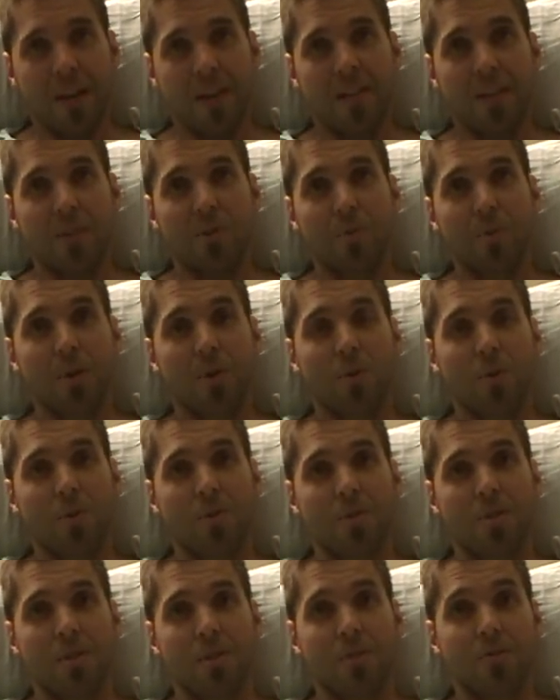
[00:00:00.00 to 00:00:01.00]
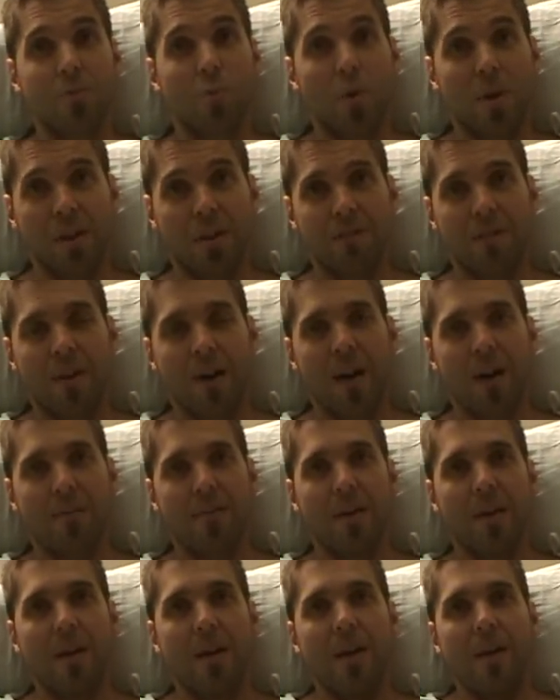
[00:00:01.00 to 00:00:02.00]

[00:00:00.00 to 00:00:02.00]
and then 3 courses of 25.